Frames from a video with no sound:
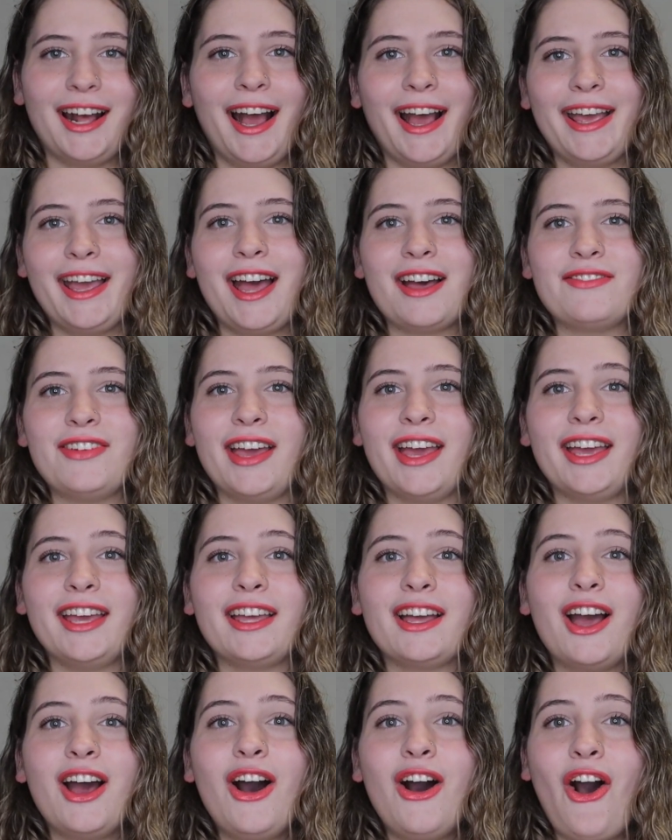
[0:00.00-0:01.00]
I have
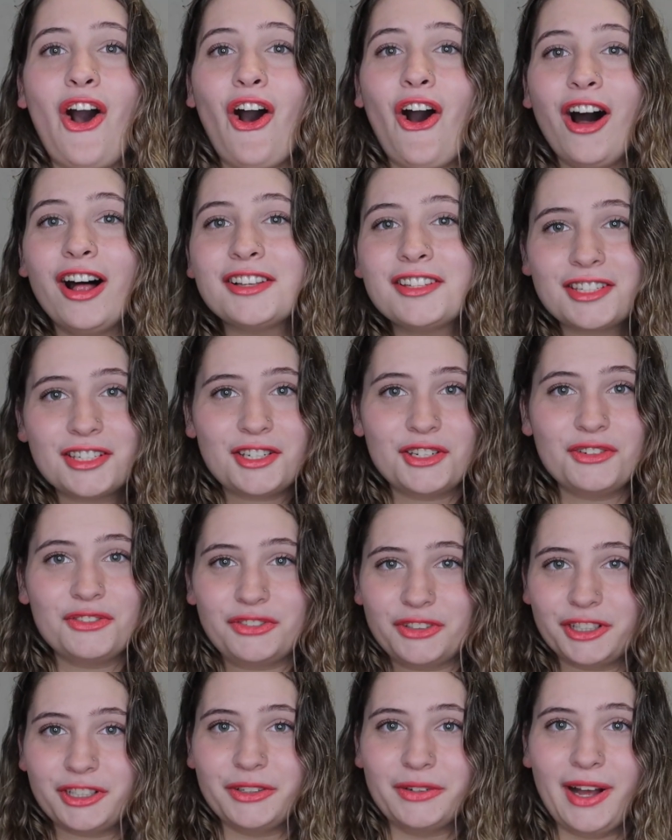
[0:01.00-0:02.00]
a haul to do
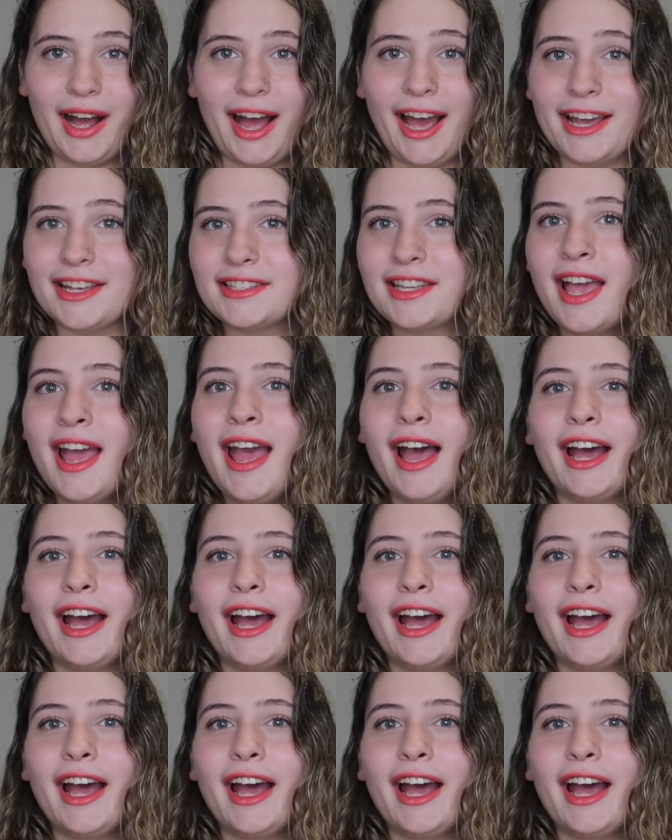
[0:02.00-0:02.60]
for you guys